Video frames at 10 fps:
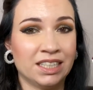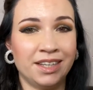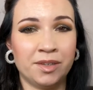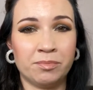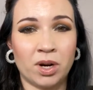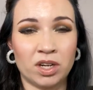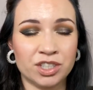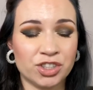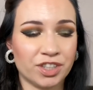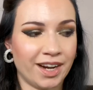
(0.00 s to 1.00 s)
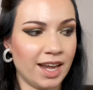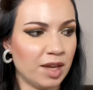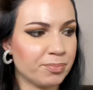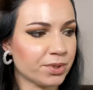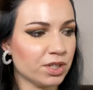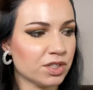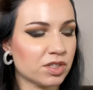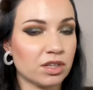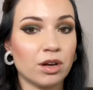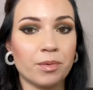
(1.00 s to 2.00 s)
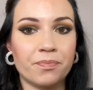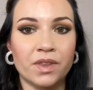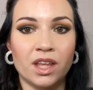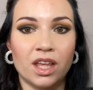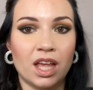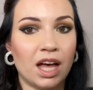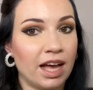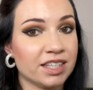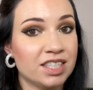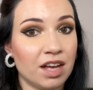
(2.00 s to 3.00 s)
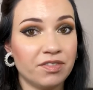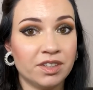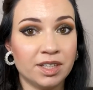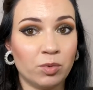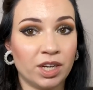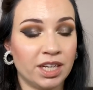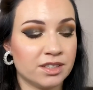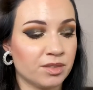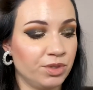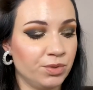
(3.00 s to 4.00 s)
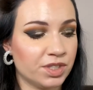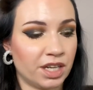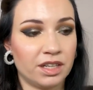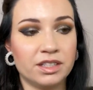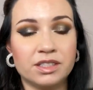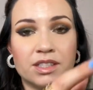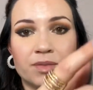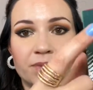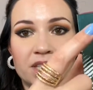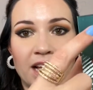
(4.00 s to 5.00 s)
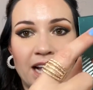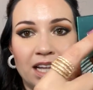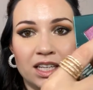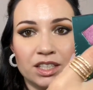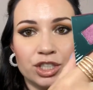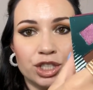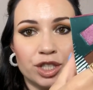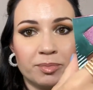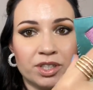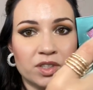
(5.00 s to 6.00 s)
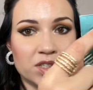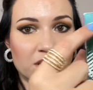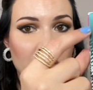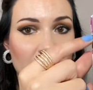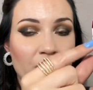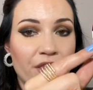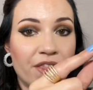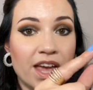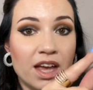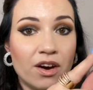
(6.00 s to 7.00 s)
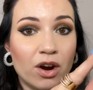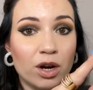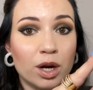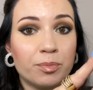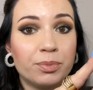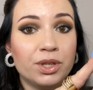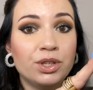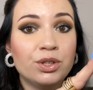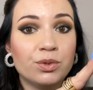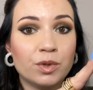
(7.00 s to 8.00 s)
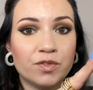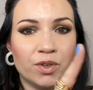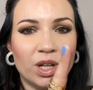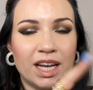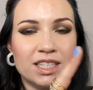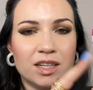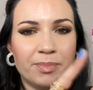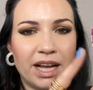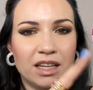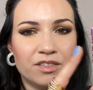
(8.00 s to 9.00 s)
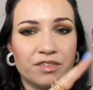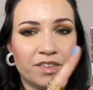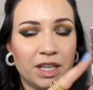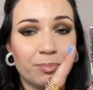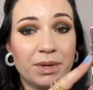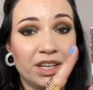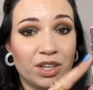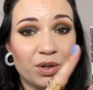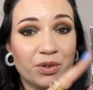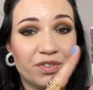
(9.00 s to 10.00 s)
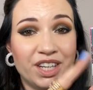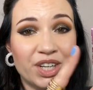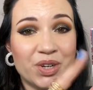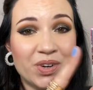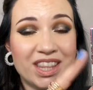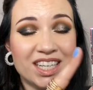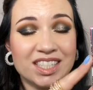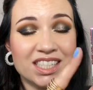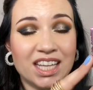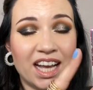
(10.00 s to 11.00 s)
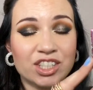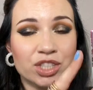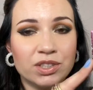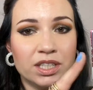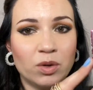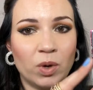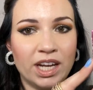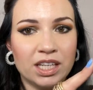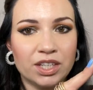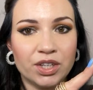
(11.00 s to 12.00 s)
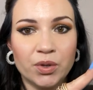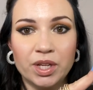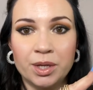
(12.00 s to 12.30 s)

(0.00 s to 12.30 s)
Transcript: in March or April. So I definitely want to get some use out of these. The metallic shimmers, they are beautiful. I did a palette bingo video with this actually a while ago,